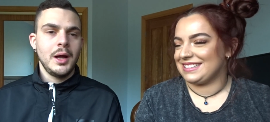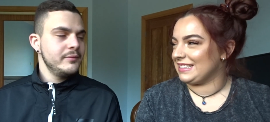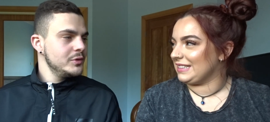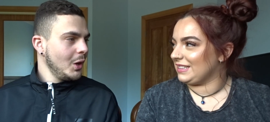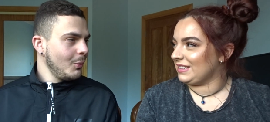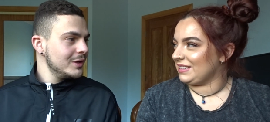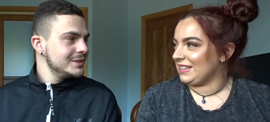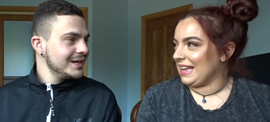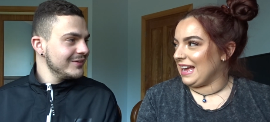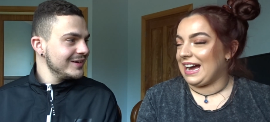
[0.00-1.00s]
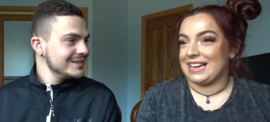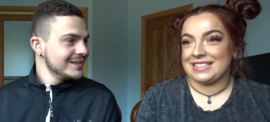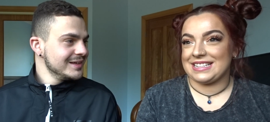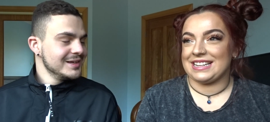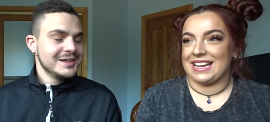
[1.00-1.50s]
Speaker 1: I, have no idea. What,
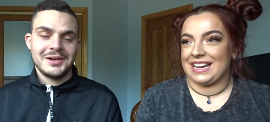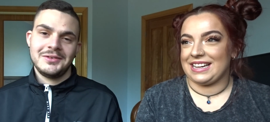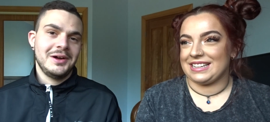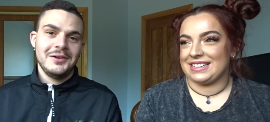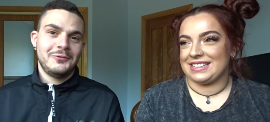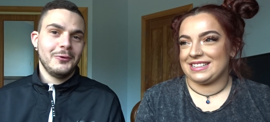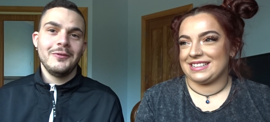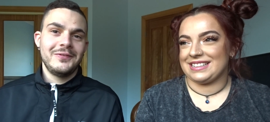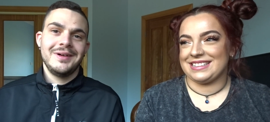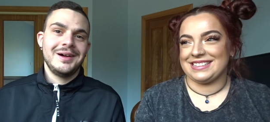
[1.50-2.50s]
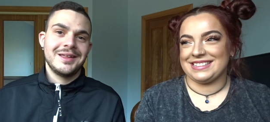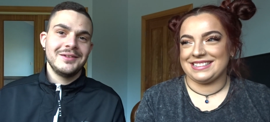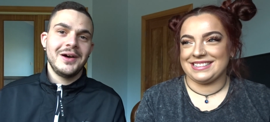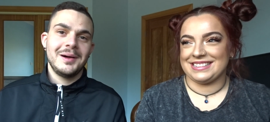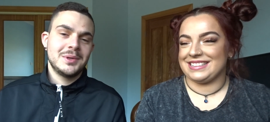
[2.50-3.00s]
I said eight. All right, I, forf-
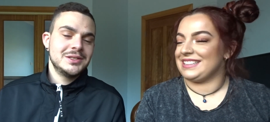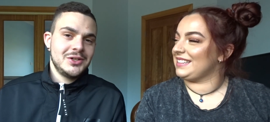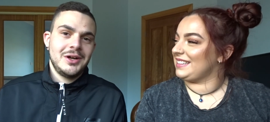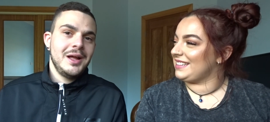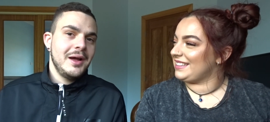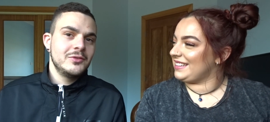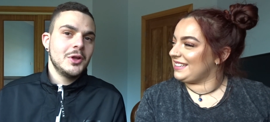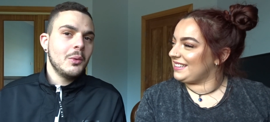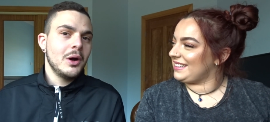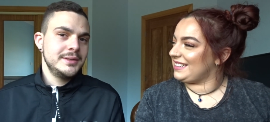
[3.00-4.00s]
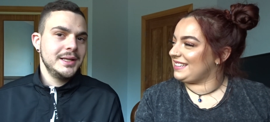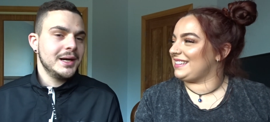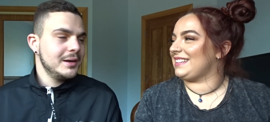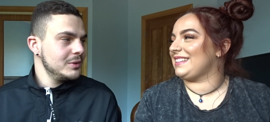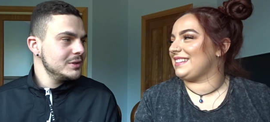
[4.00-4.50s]
I give up because I have no
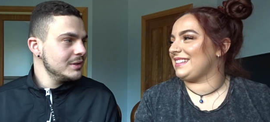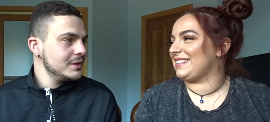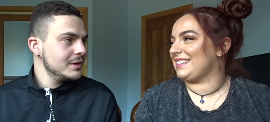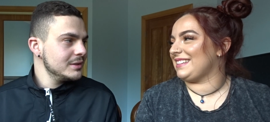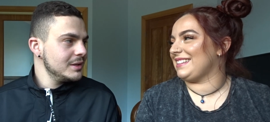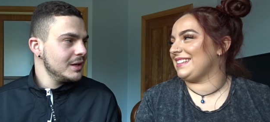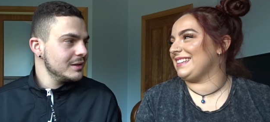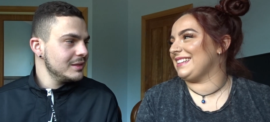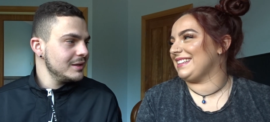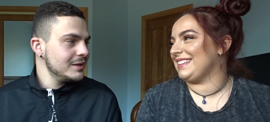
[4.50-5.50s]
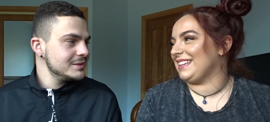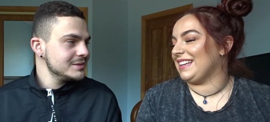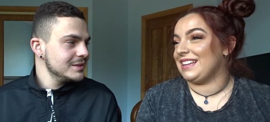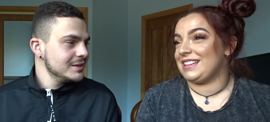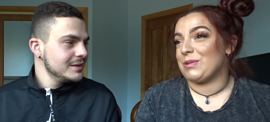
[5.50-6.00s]
idea what the other thing
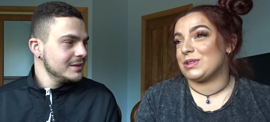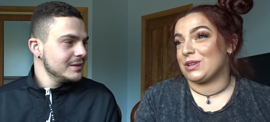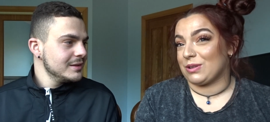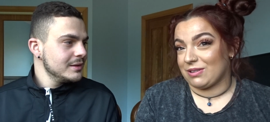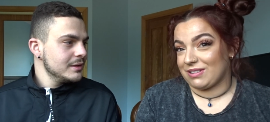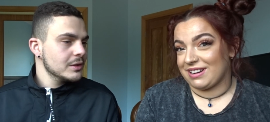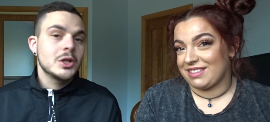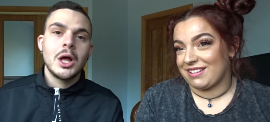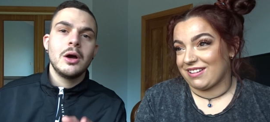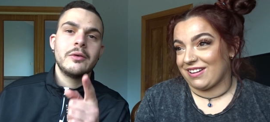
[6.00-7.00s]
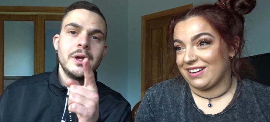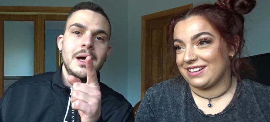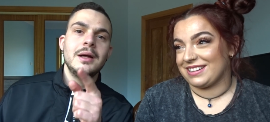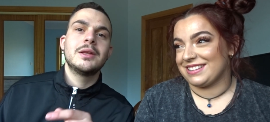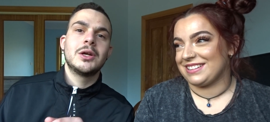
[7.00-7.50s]
is.
Speaker 2: There was Gloria.
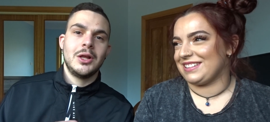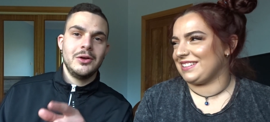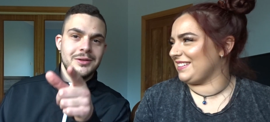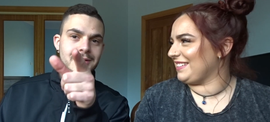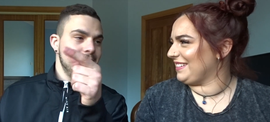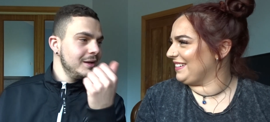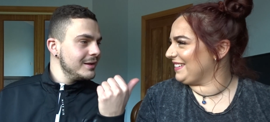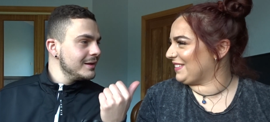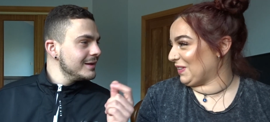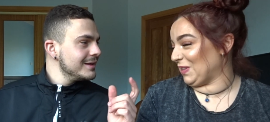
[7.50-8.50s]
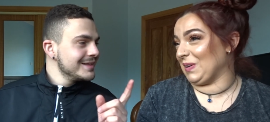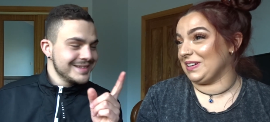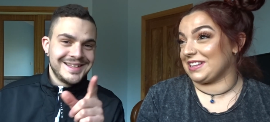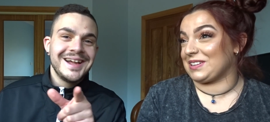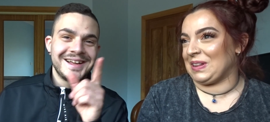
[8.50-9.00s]
Gloria, the gloat. Yeah. You, the
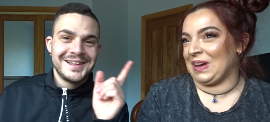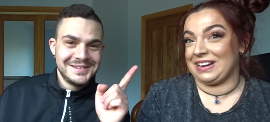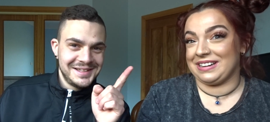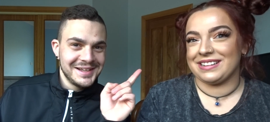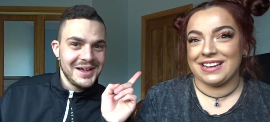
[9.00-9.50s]
gloat. The gloat.